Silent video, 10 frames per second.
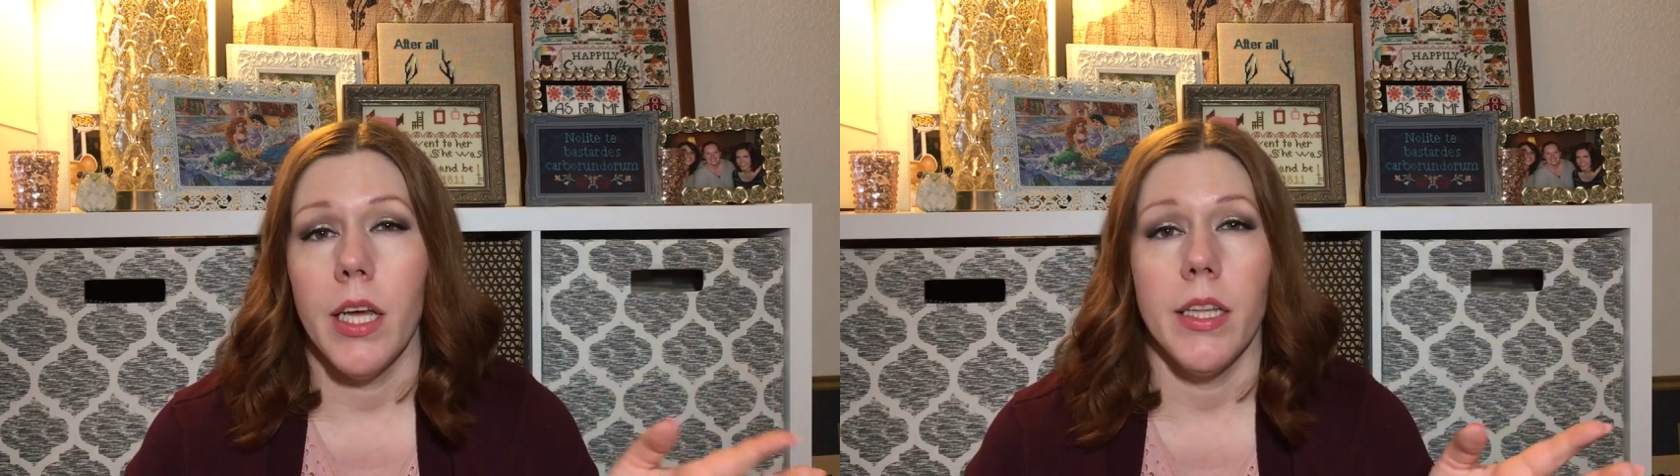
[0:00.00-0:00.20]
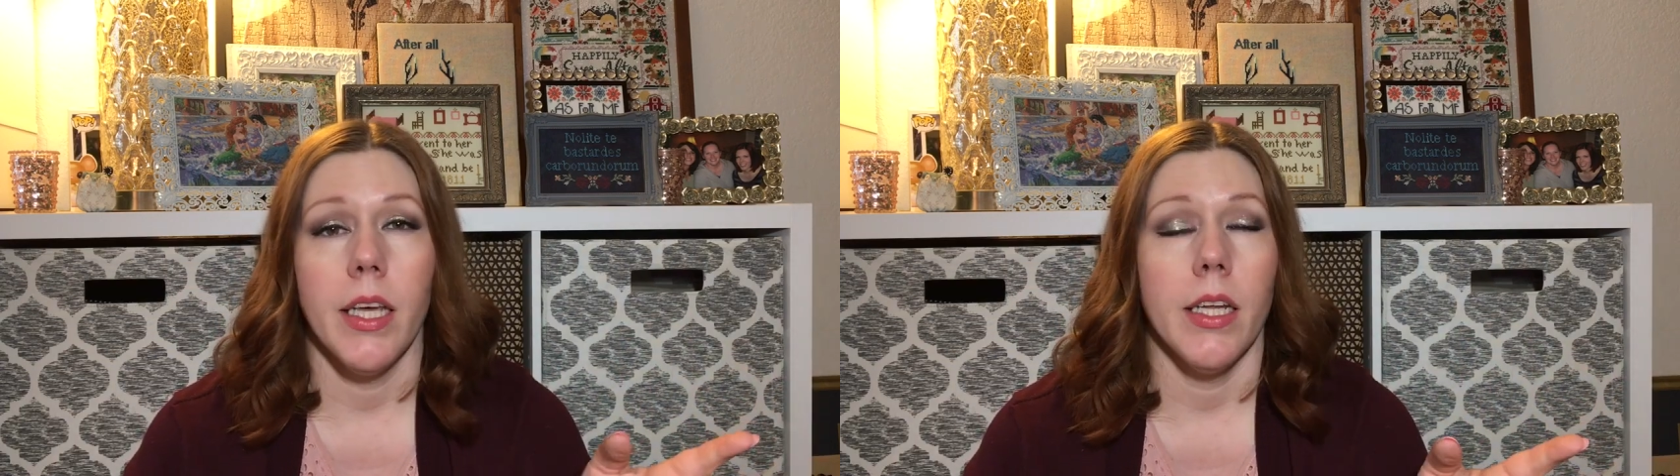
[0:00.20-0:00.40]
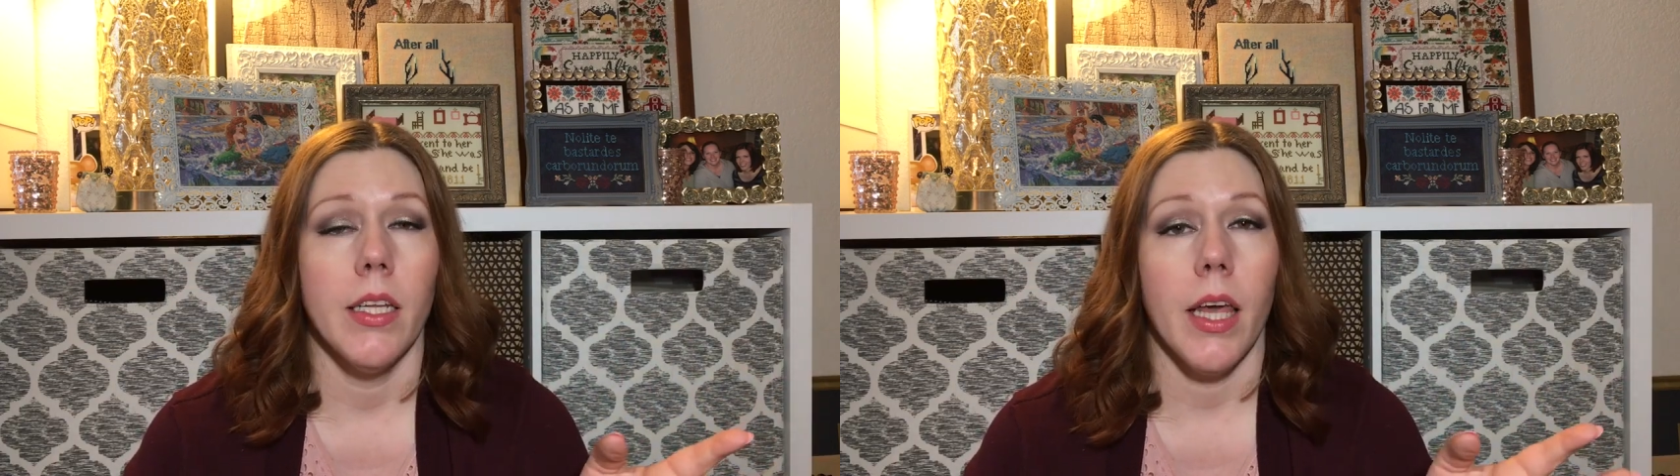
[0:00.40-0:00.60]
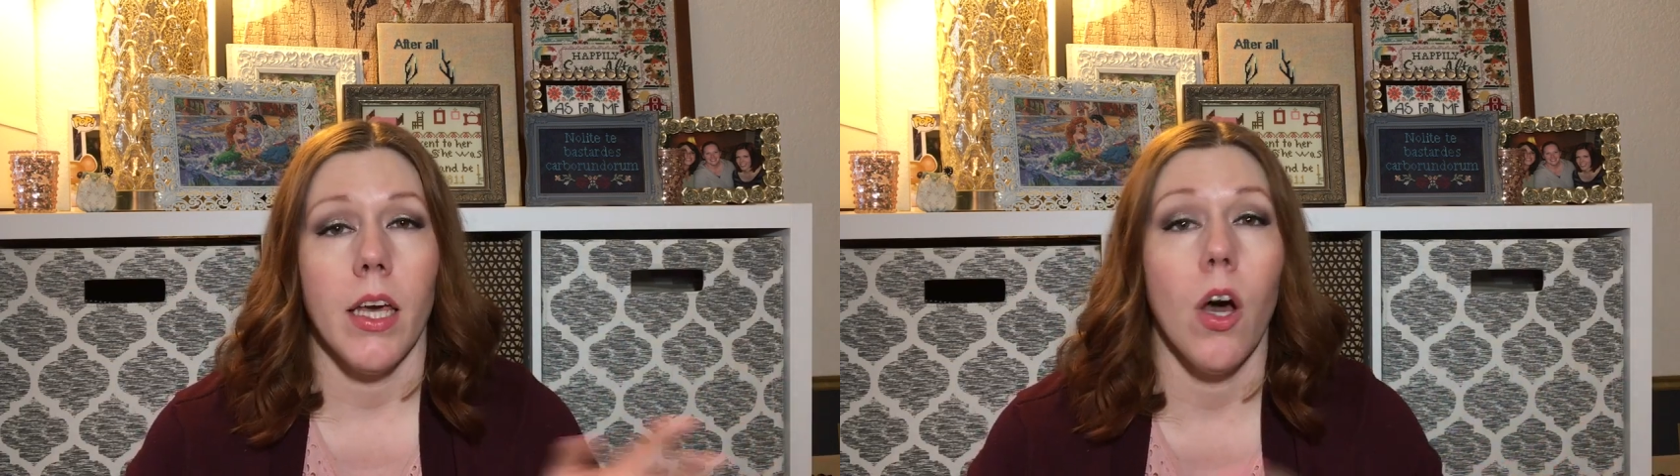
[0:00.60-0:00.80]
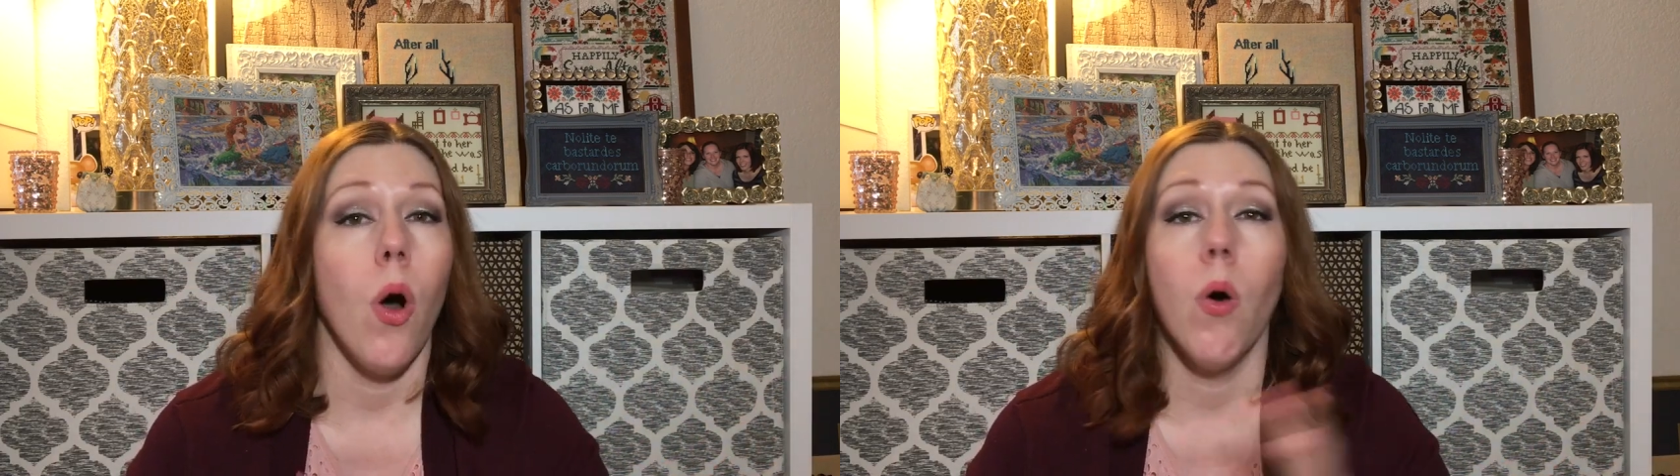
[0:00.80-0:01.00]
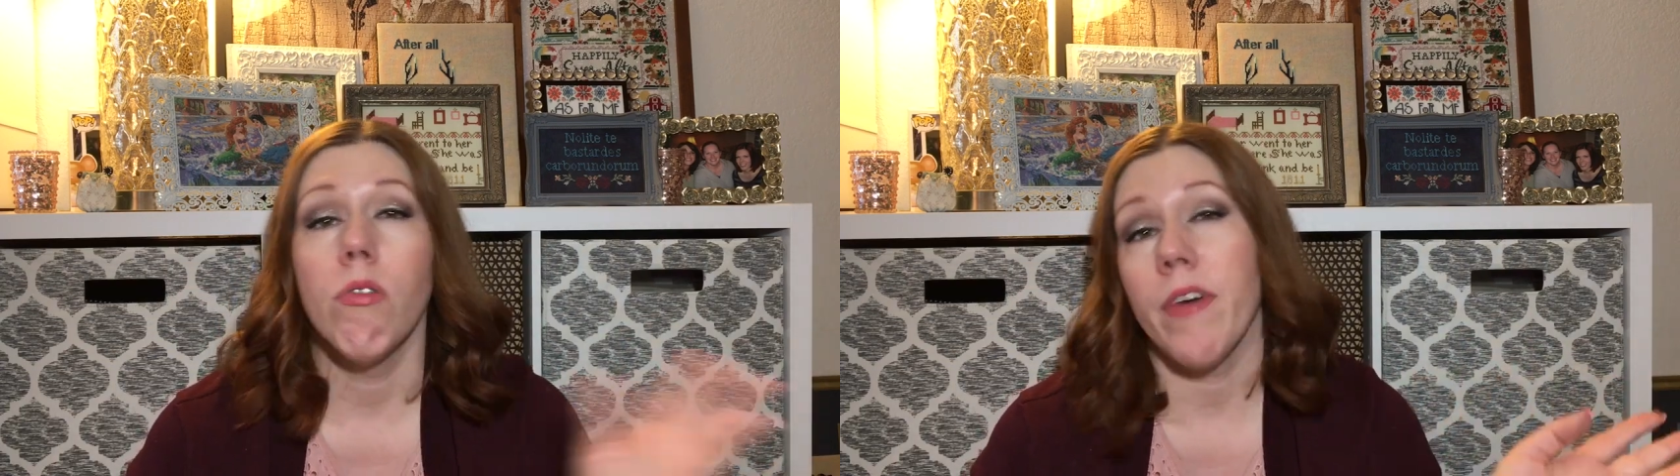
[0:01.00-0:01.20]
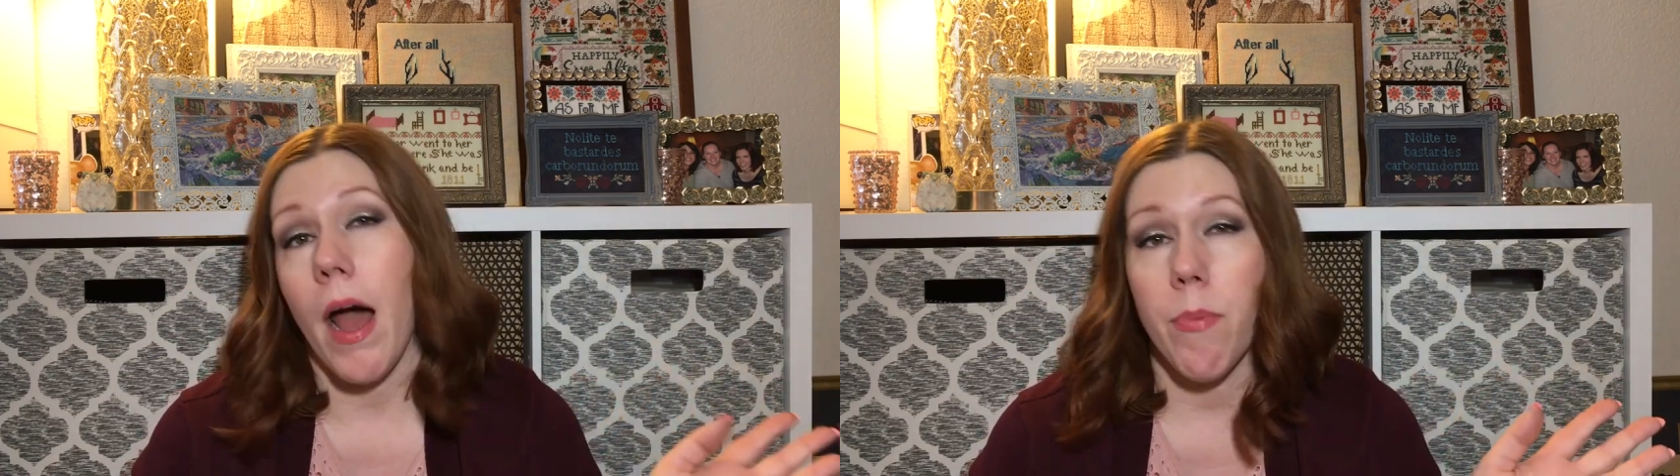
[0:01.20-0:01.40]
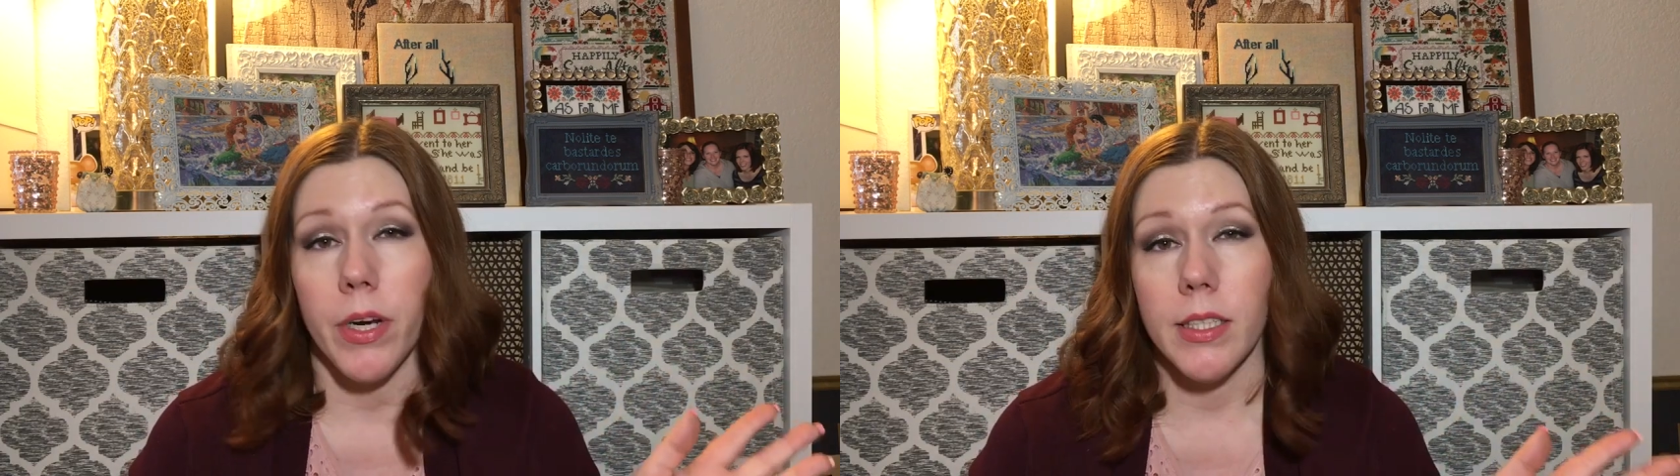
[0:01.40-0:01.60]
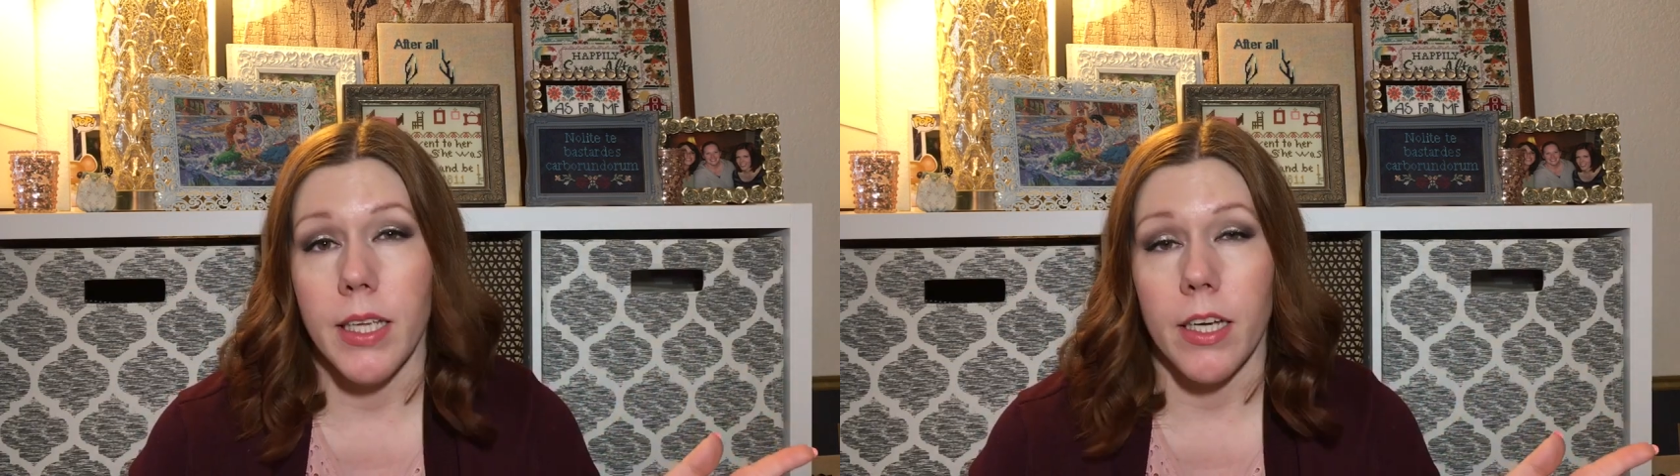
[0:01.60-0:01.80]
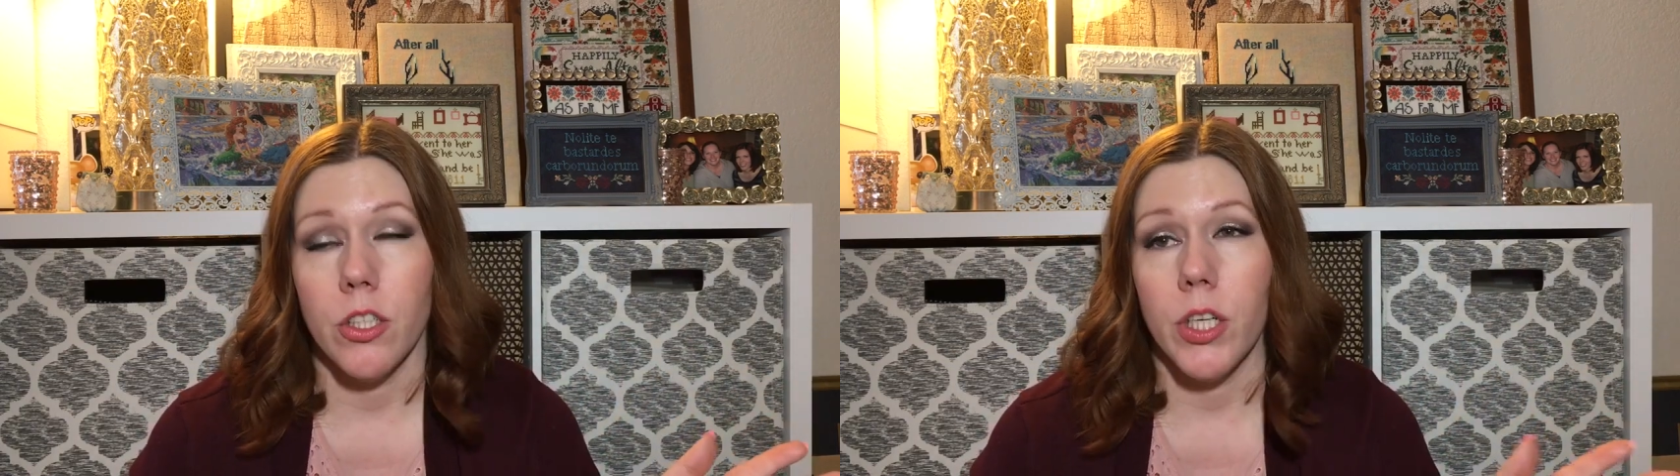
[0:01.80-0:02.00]
and then like a whole fabric
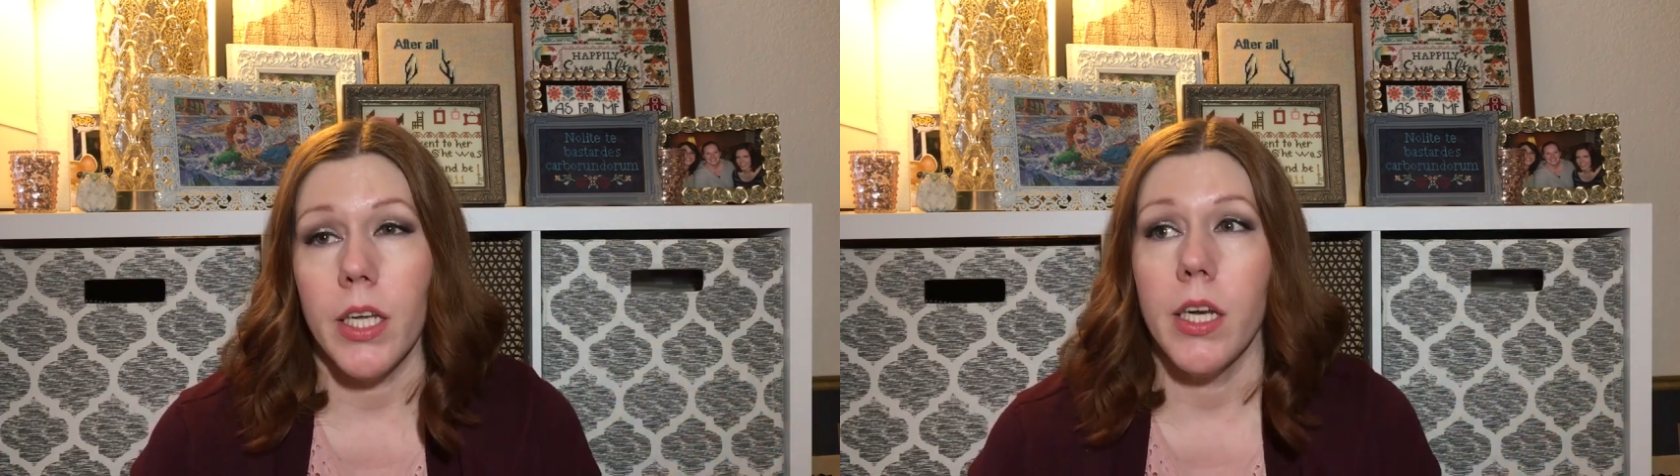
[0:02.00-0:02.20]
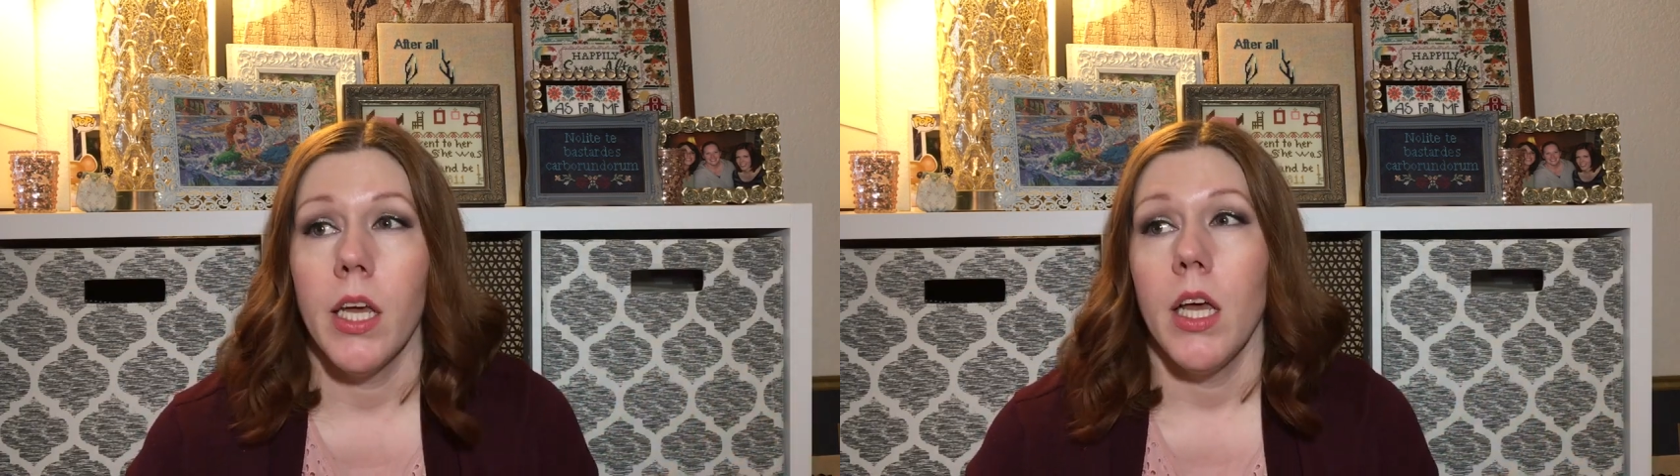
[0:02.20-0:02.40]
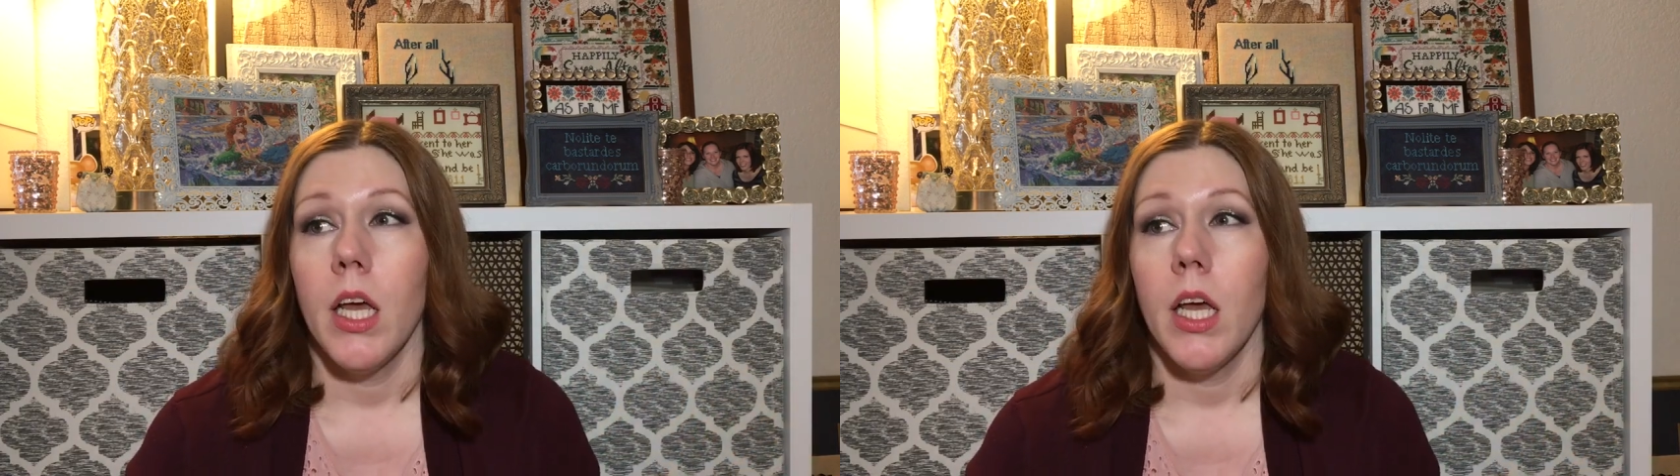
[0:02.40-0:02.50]
section,